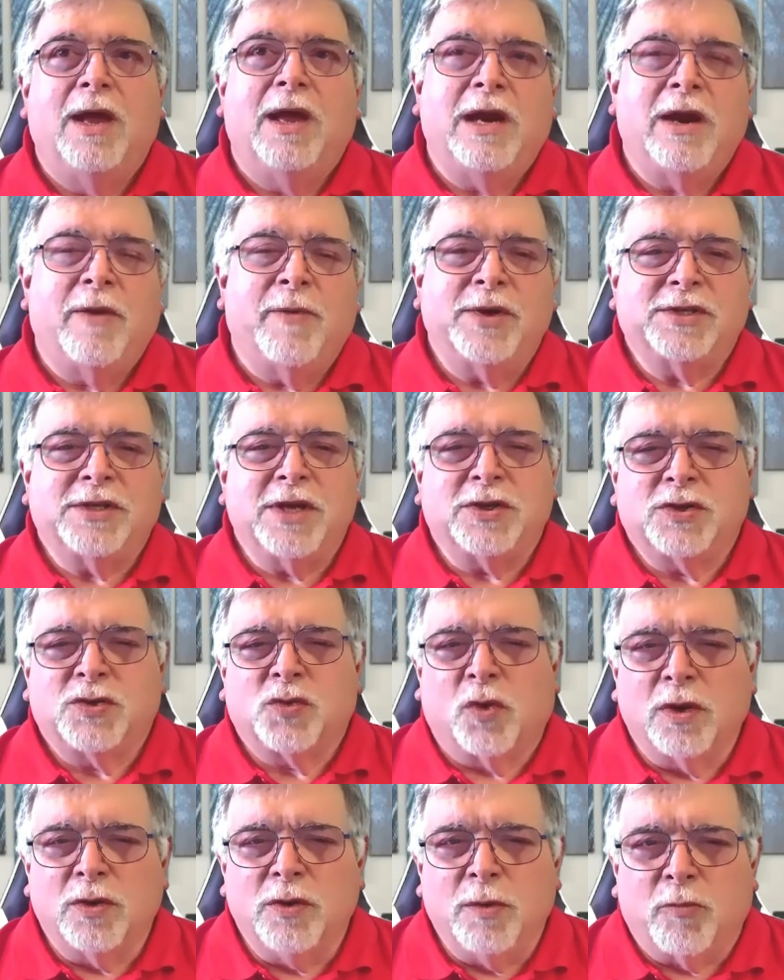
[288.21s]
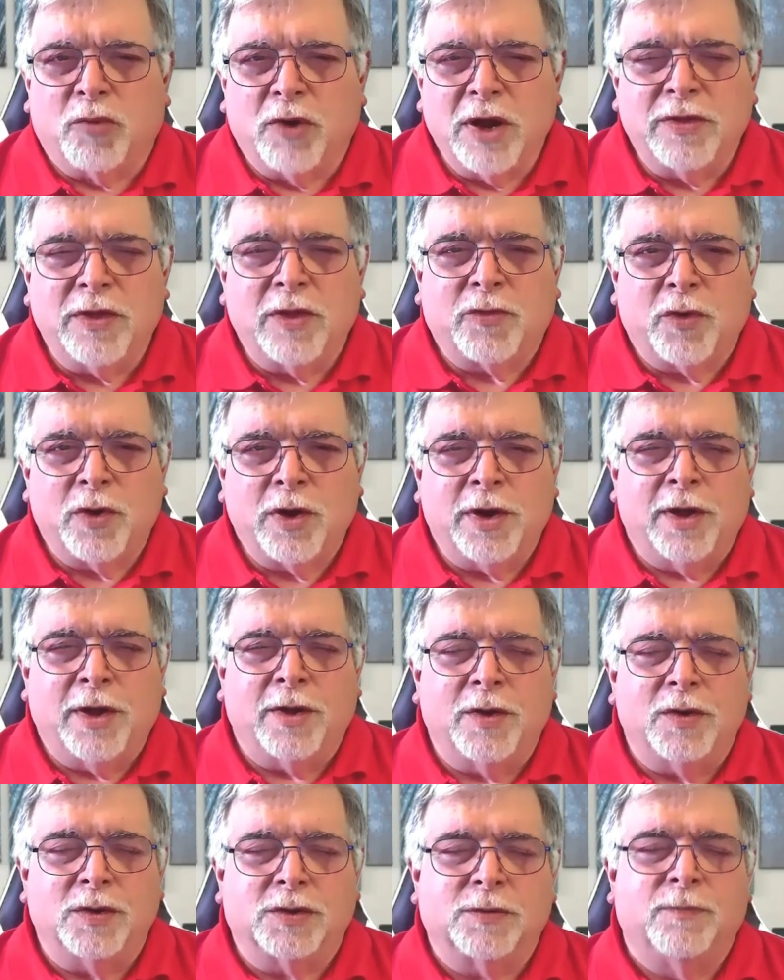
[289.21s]
And everybody says sort of you can breathe in through your
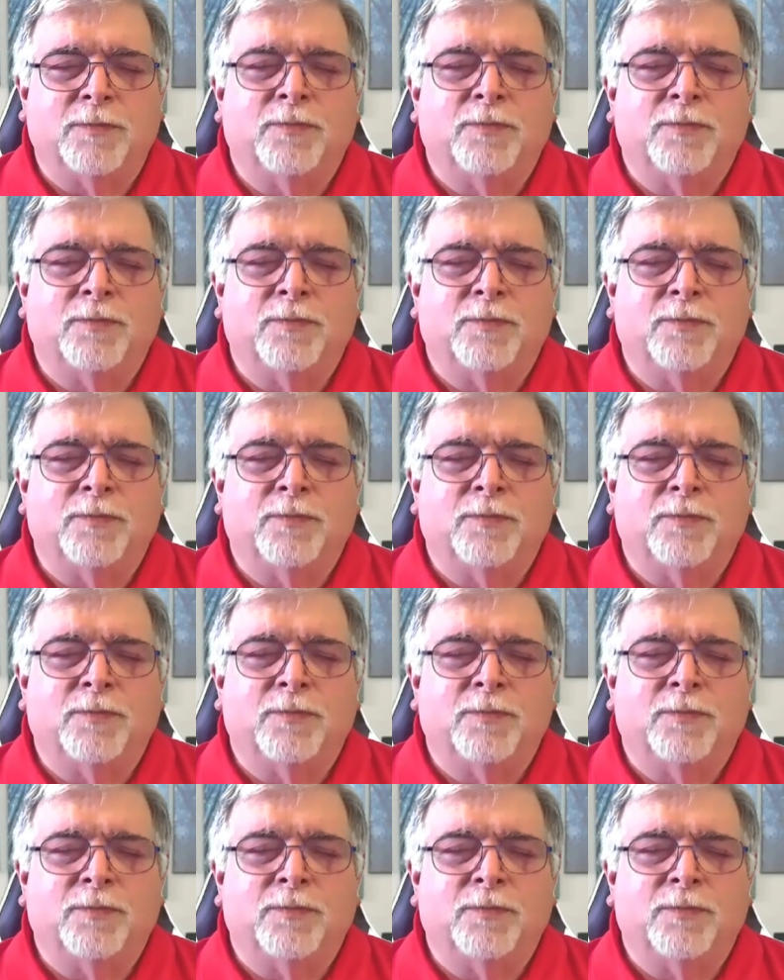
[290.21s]
nose,